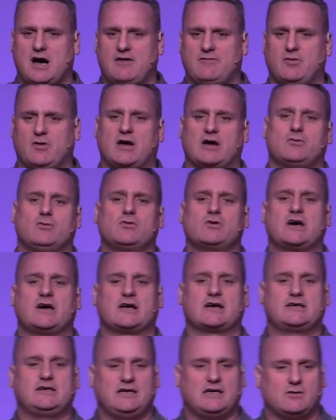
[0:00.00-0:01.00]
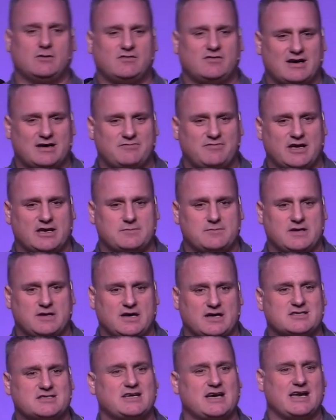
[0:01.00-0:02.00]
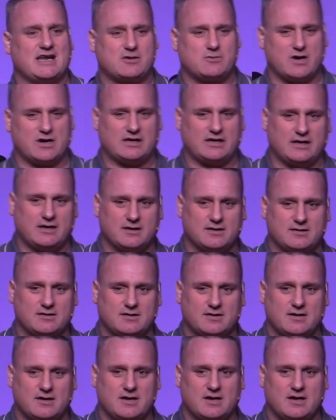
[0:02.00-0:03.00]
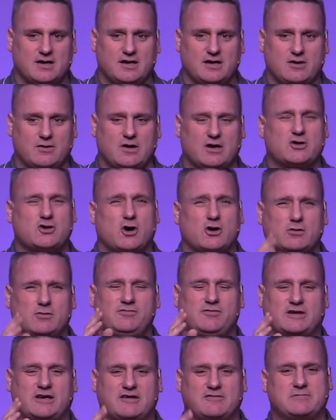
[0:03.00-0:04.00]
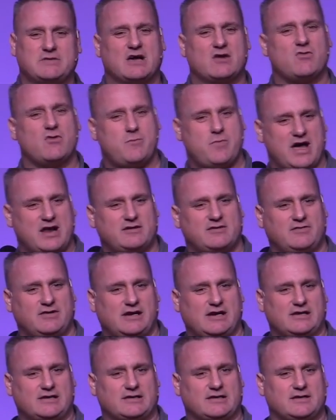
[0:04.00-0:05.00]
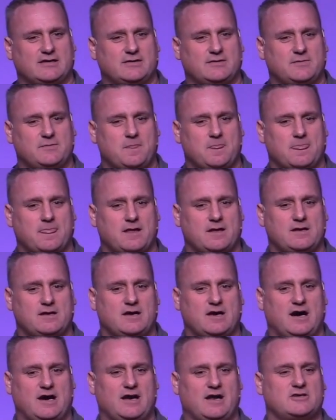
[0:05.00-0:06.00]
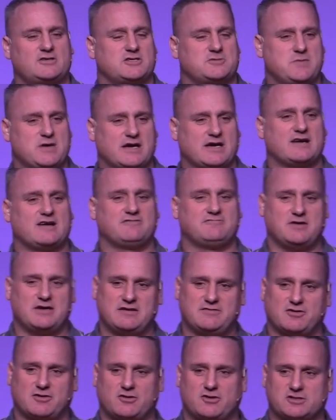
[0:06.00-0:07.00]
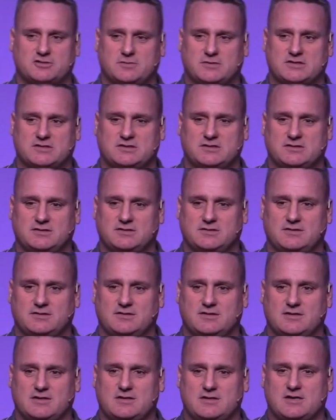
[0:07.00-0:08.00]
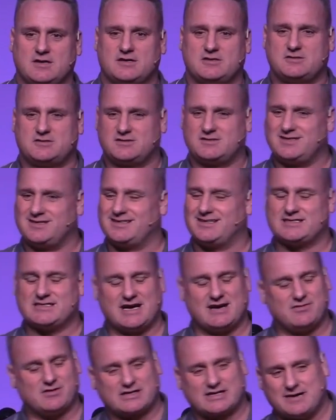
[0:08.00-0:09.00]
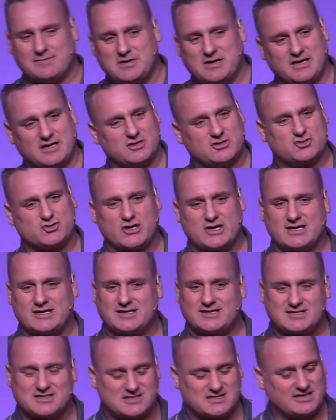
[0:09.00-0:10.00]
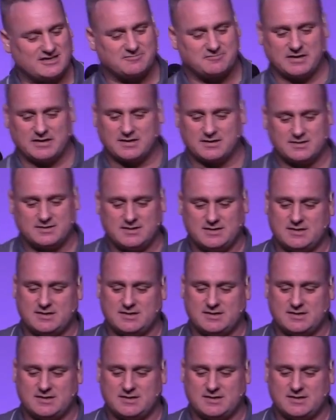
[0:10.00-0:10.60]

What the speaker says: I thought, I'll go and get a kilo of amphetamine, I'll sell it quickly. You know, God will forgive me, I'll repent of it later. And I'll just make enough money for Christmas. See the devil coming in trying to deceive me.